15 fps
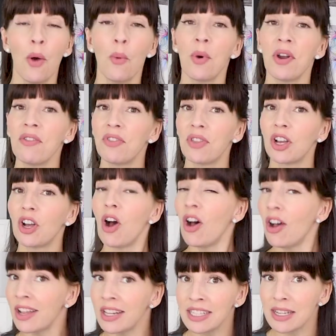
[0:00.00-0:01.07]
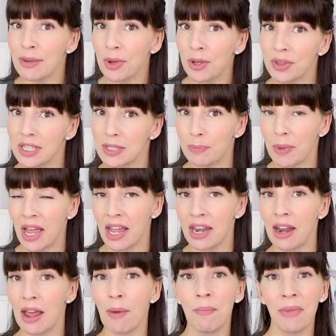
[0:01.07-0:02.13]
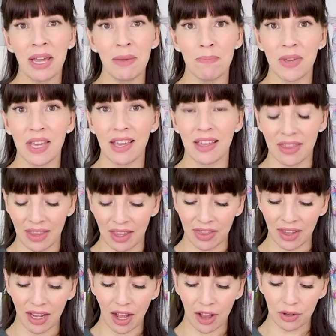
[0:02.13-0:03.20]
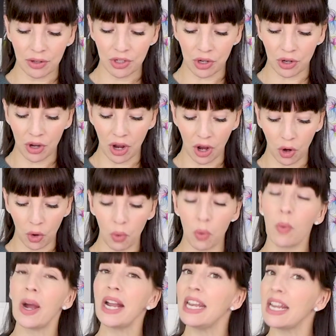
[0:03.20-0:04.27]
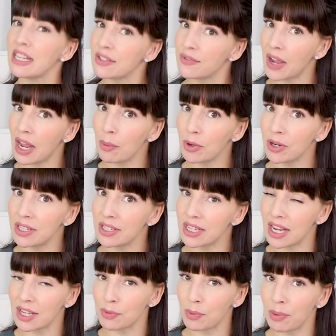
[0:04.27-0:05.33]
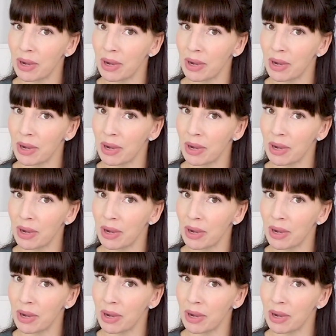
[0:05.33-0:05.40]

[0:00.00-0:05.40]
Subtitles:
One of the cons about this pen might be that the colors are not quite as vibrant as we